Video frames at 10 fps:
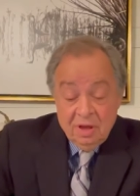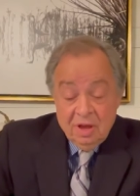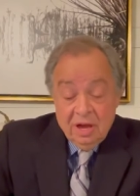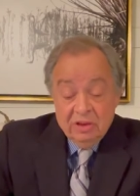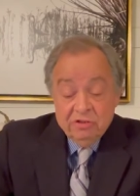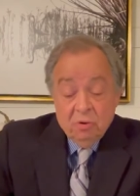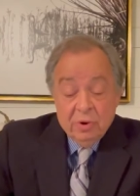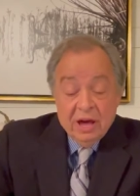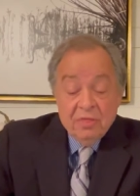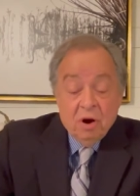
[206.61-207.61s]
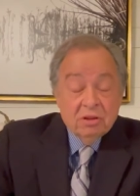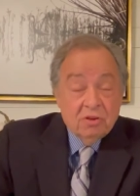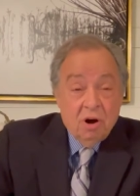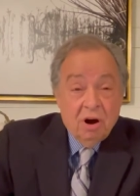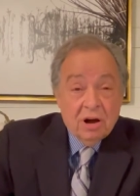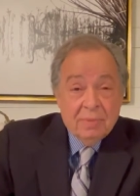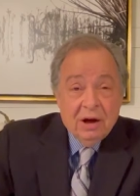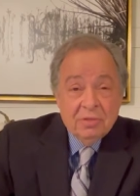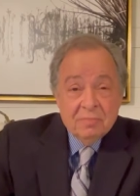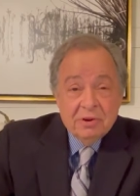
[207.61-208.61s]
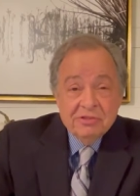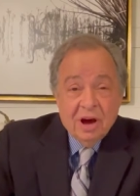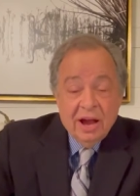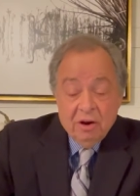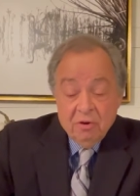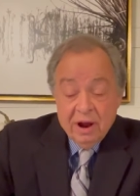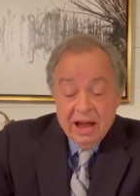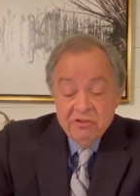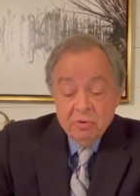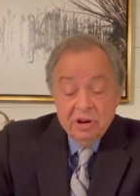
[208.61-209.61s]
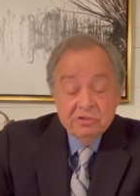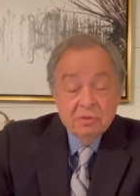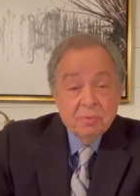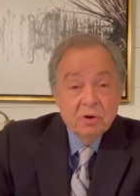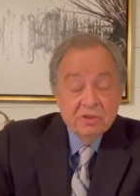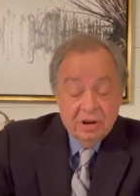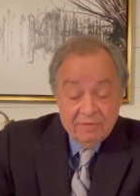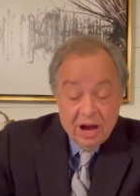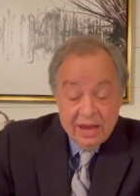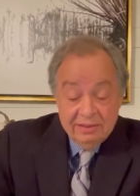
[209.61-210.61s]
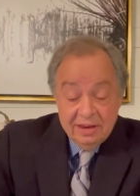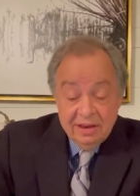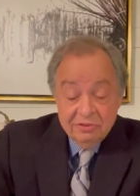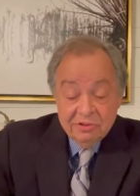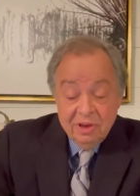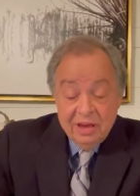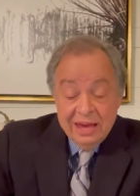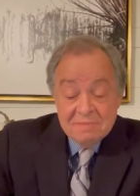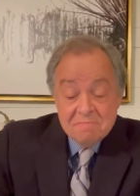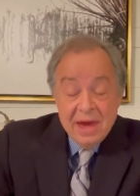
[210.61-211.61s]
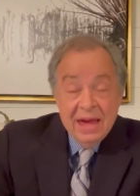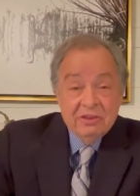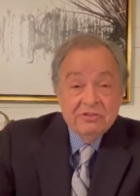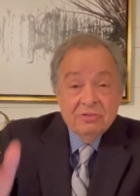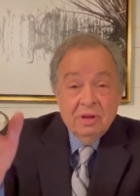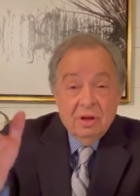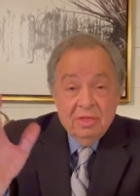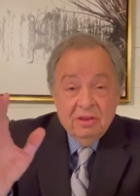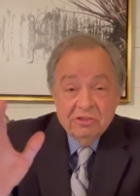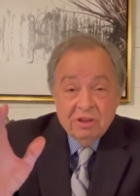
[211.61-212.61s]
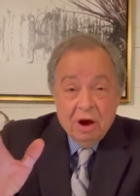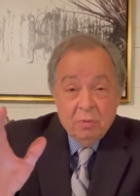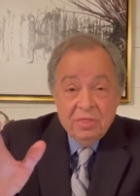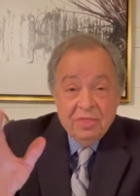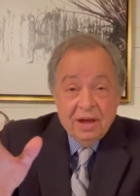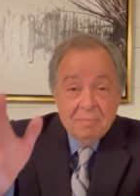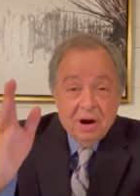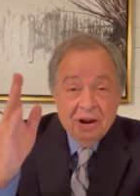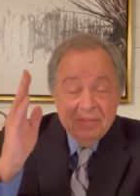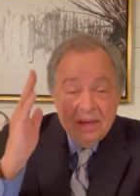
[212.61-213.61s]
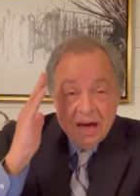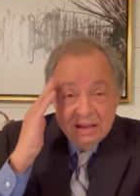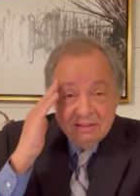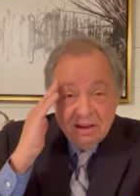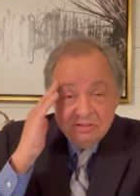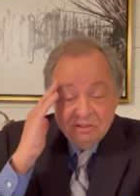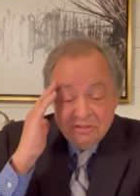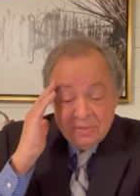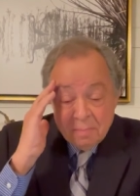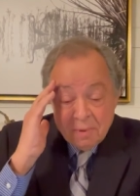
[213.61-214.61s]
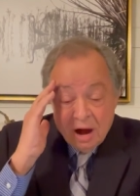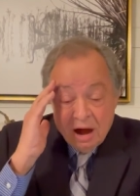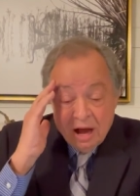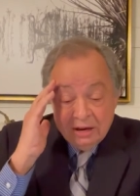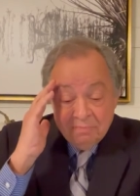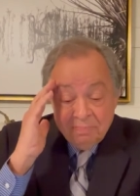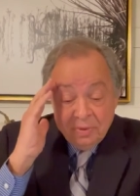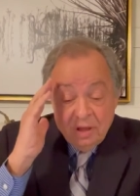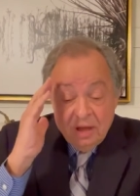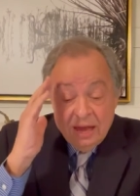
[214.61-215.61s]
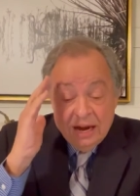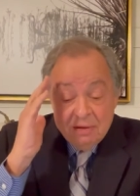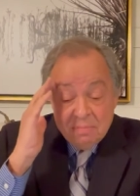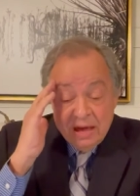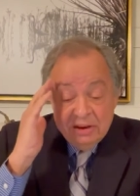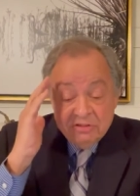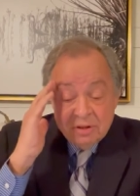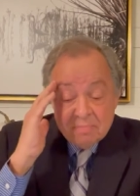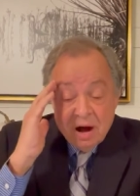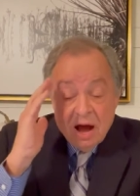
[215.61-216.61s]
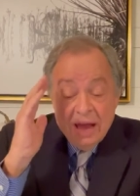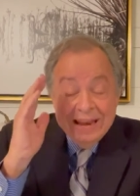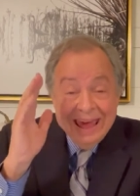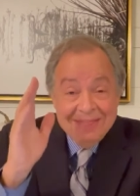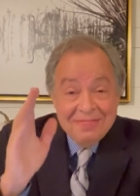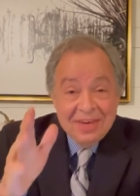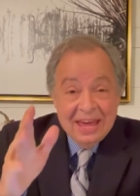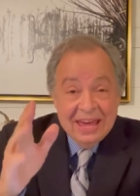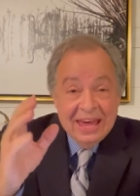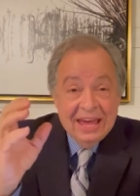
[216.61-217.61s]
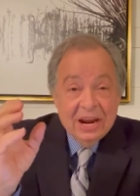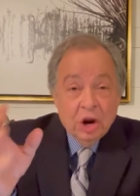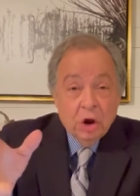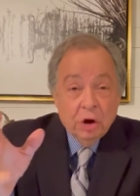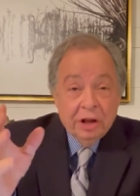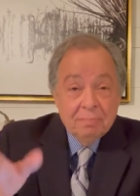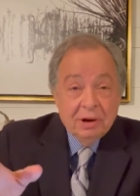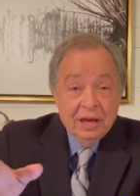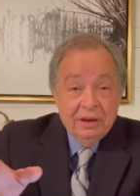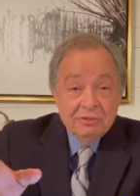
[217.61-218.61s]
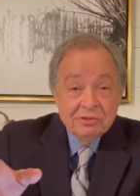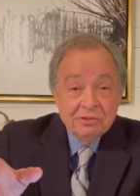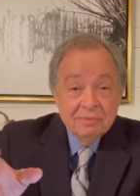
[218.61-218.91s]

And so when I talk, talk about the Messiah graduate as a person of ideas, it makes, this is how we think about it. The ideas is in the mind, and it makes the mind a thinking and a learning place.